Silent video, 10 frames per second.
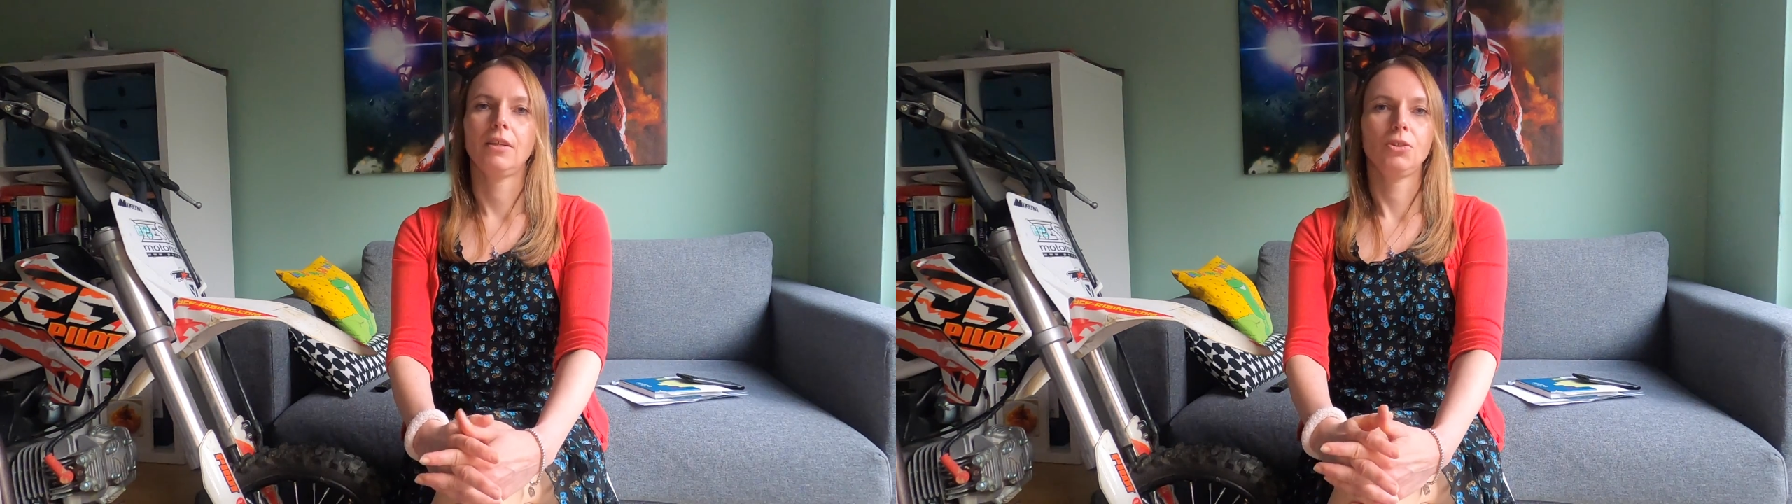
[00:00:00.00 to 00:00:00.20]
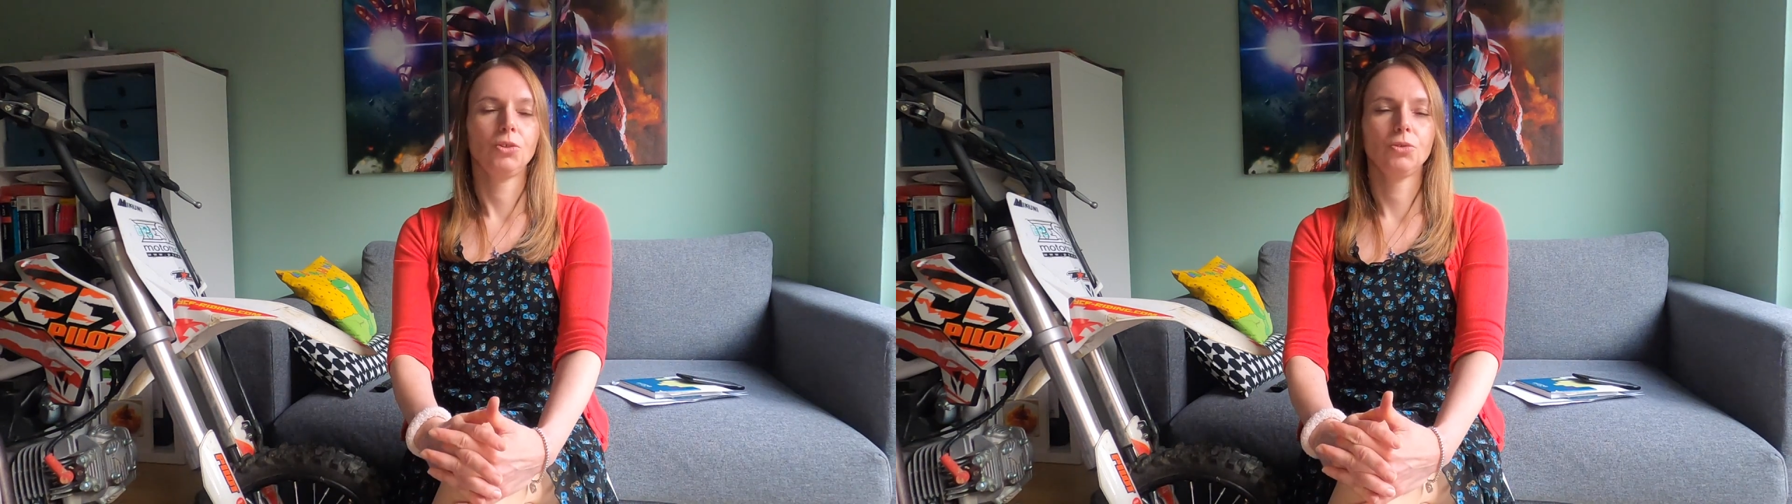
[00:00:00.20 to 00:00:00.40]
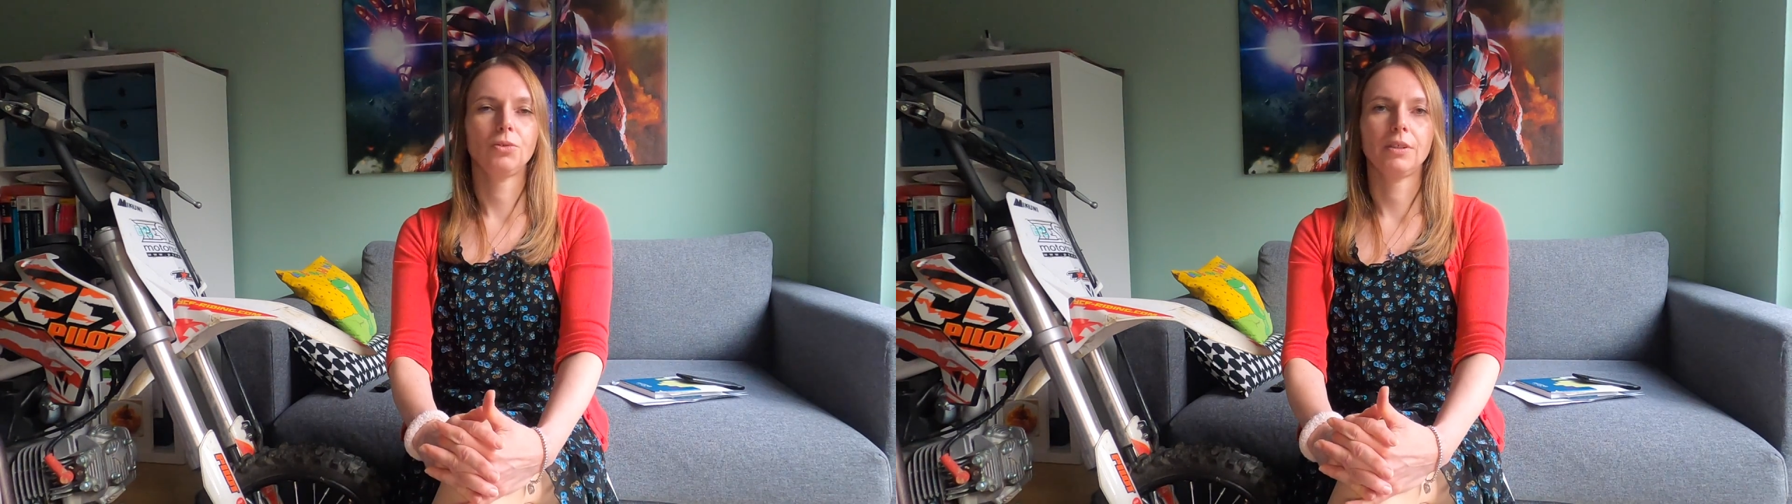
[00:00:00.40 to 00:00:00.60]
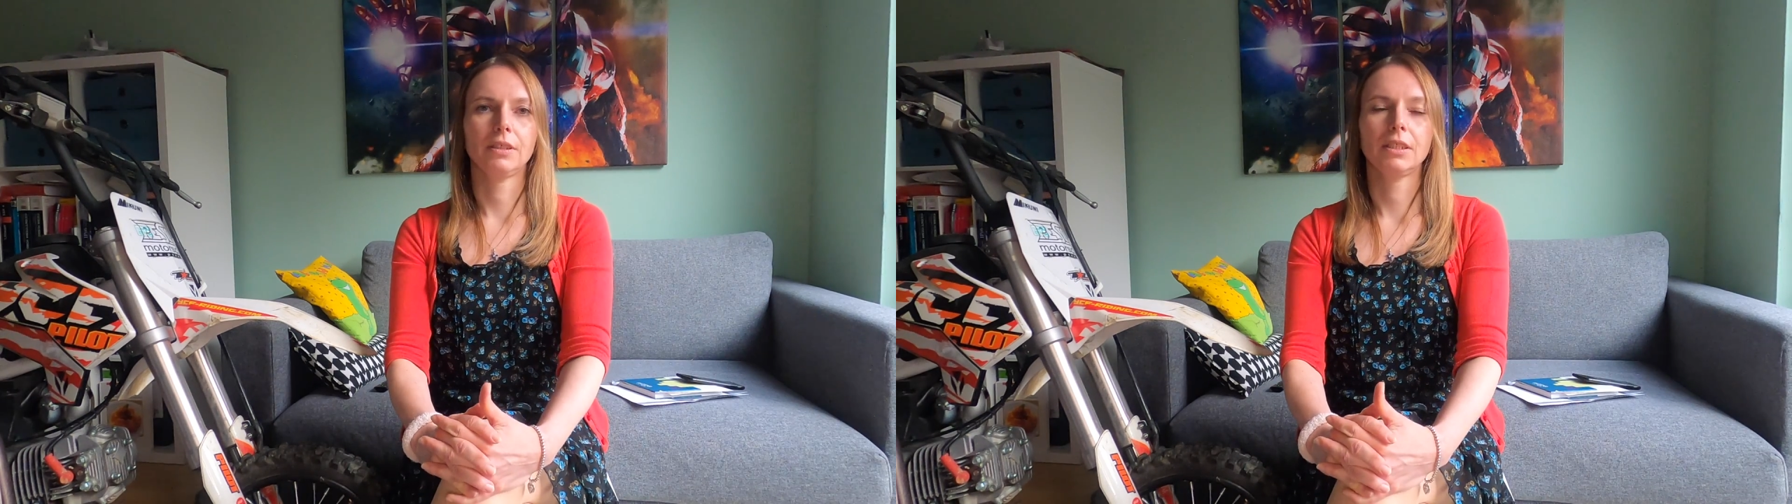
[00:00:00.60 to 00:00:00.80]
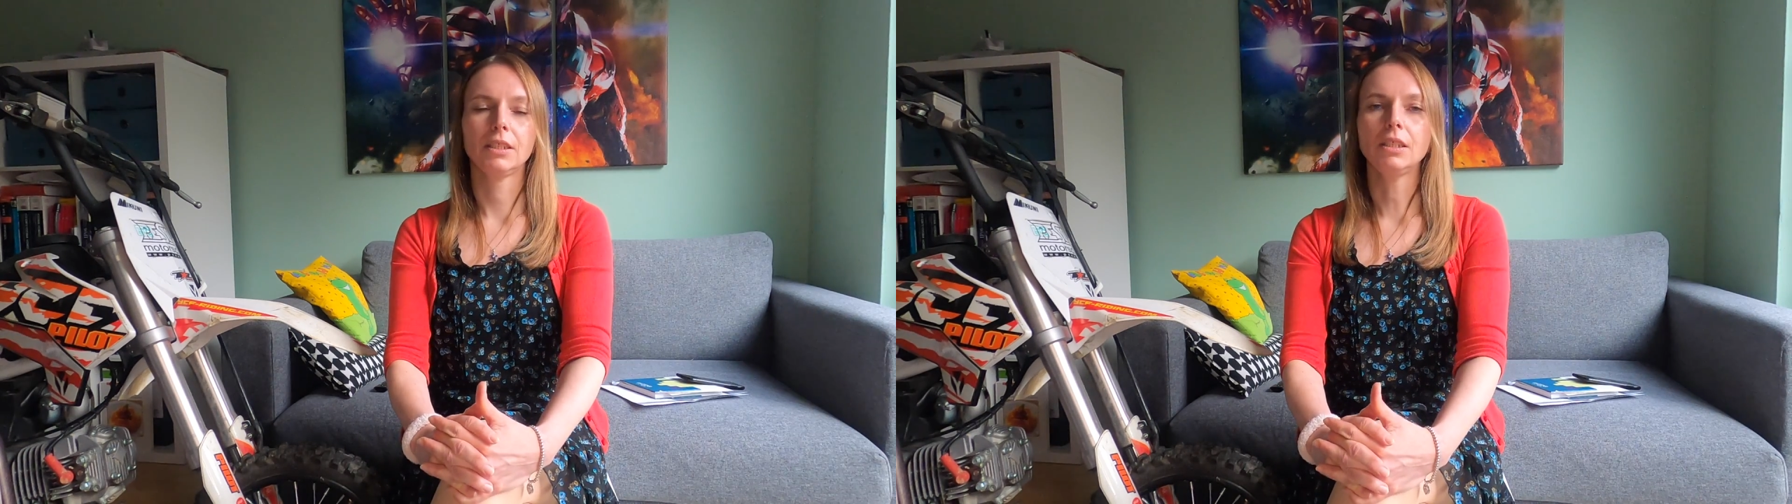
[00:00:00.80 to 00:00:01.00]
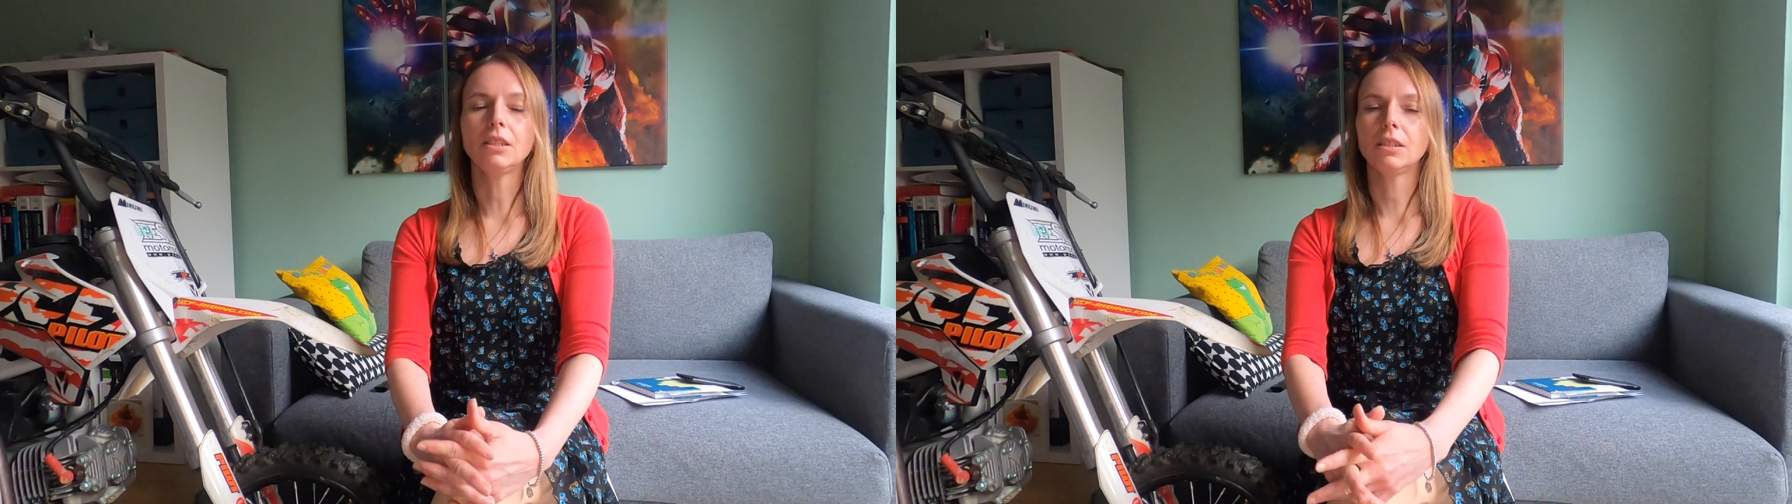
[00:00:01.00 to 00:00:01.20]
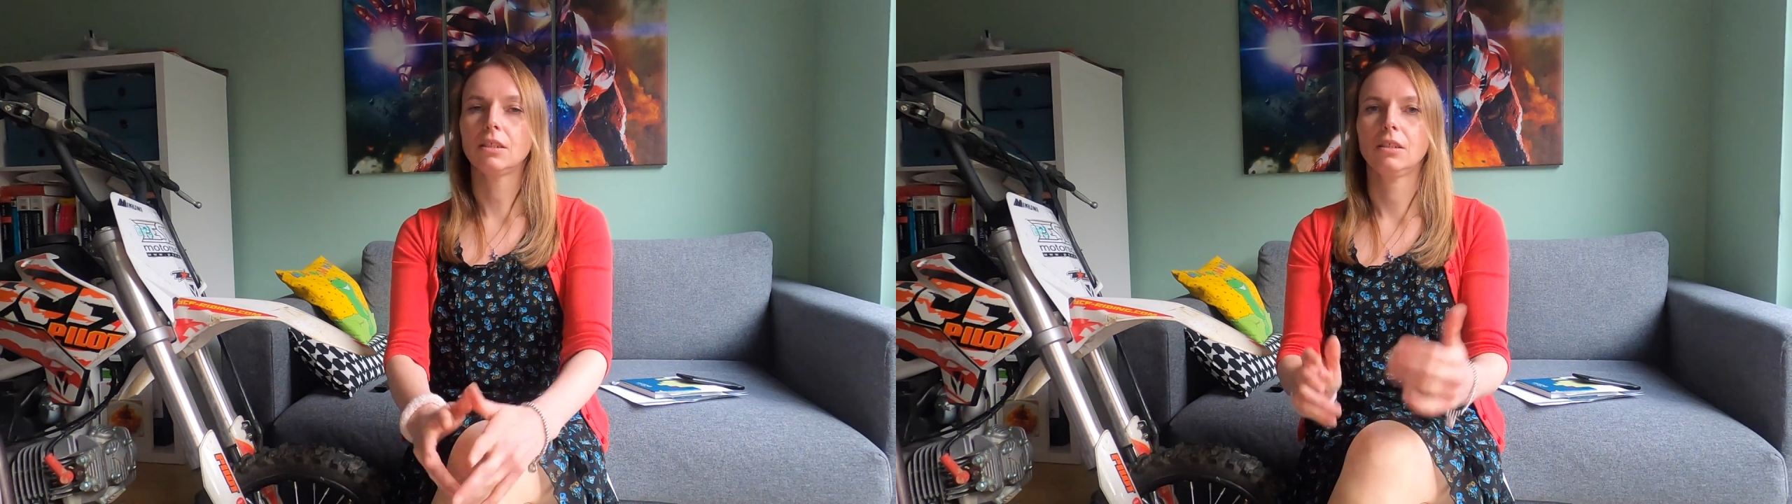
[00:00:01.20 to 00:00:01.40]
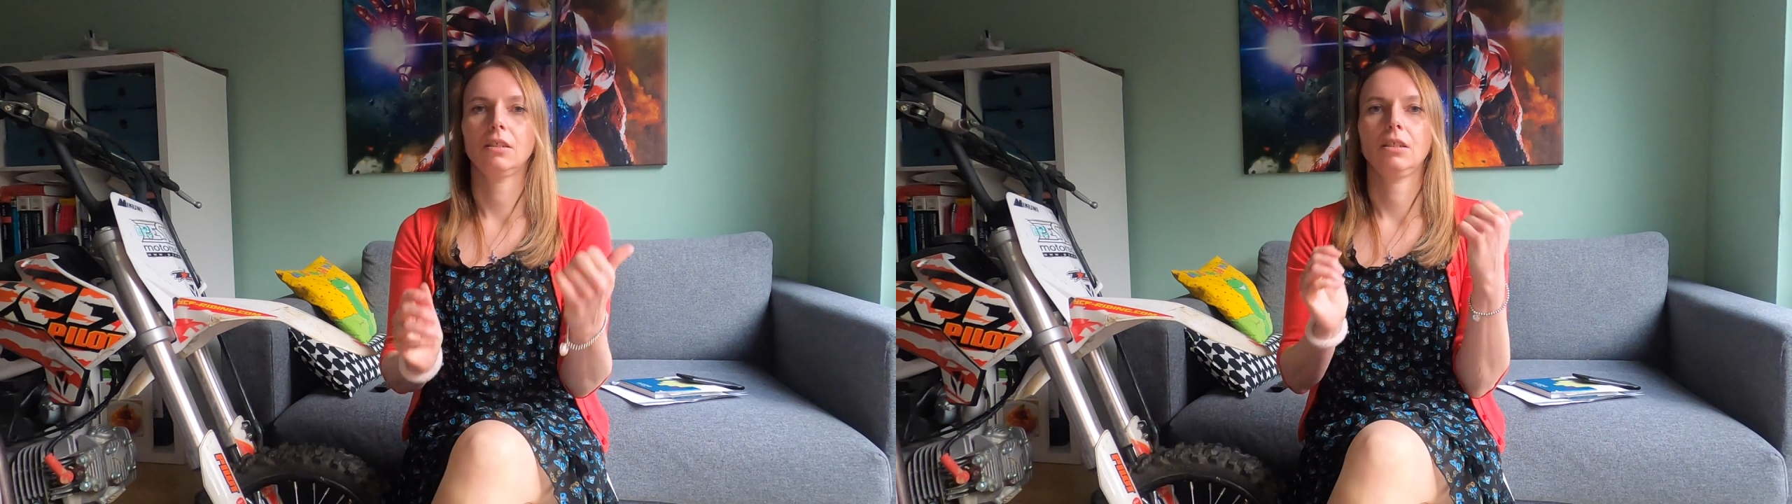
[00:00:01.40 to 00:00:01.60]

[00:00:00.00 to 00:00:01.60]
insurances,